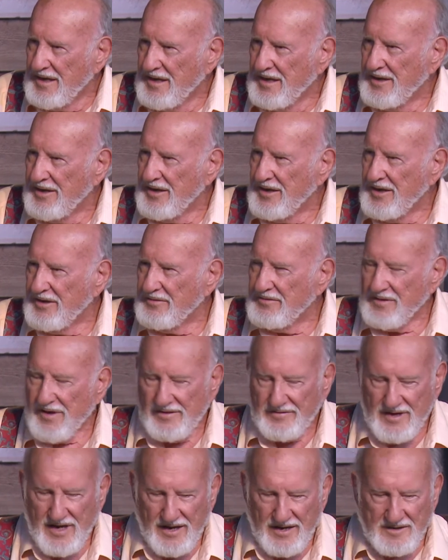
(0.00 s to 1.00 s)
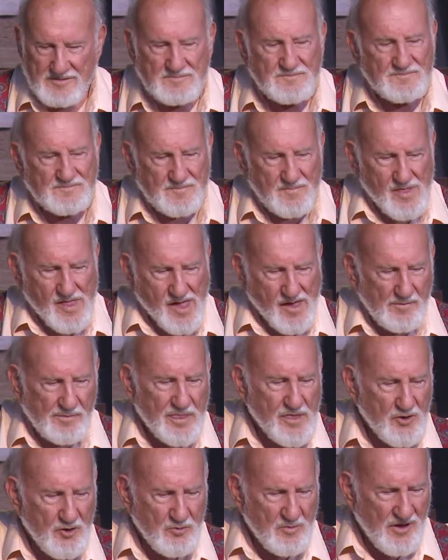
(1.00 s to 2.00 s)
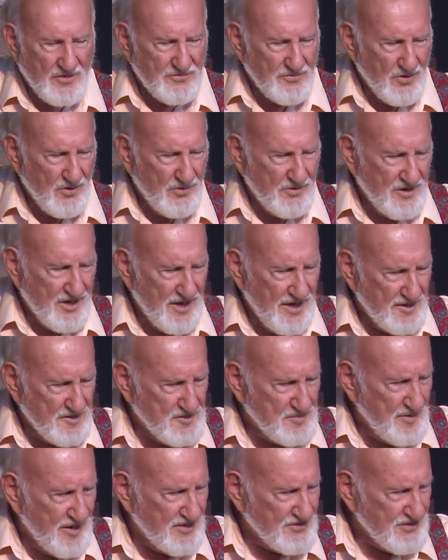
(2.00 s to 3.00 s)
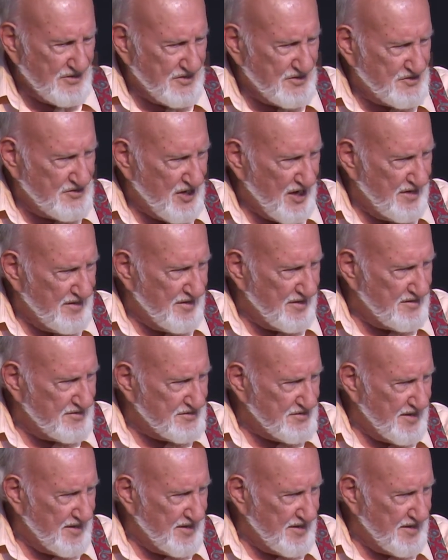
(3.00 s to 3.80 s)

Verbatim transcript: I've got to do my throat to get special to say this.